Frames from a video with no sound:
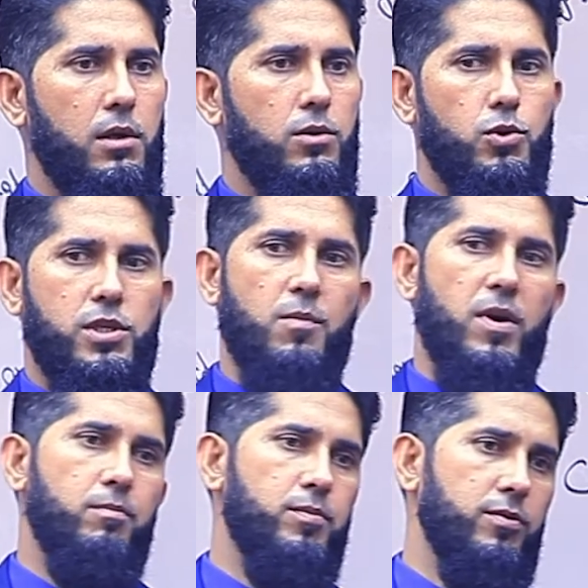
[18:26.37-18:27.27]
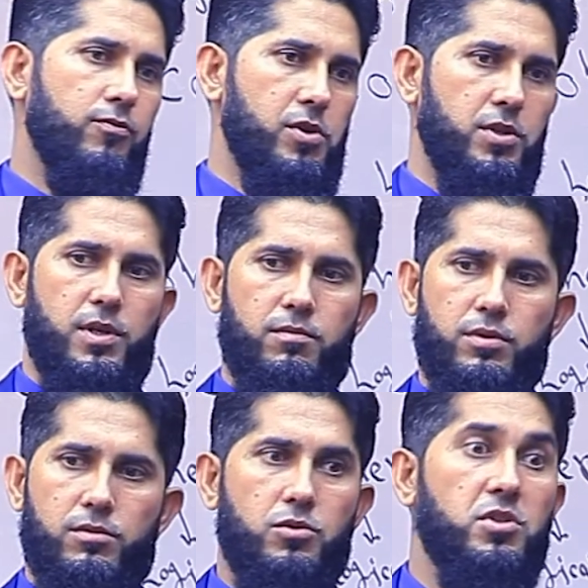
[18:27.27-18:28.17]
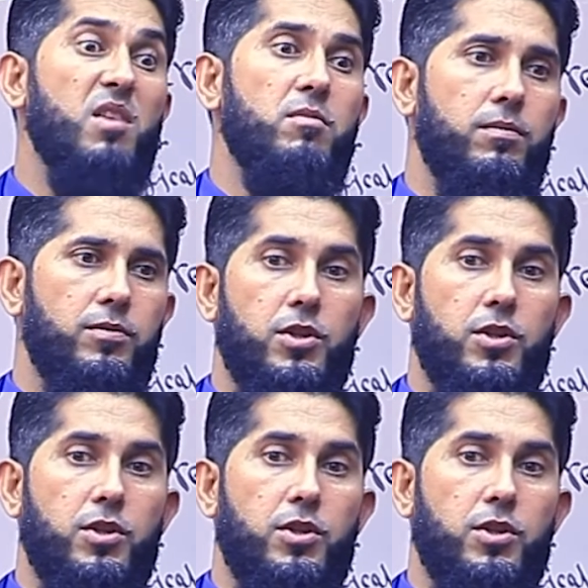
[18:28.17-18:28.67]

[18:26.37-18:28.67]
To sum up, for example. To sum up.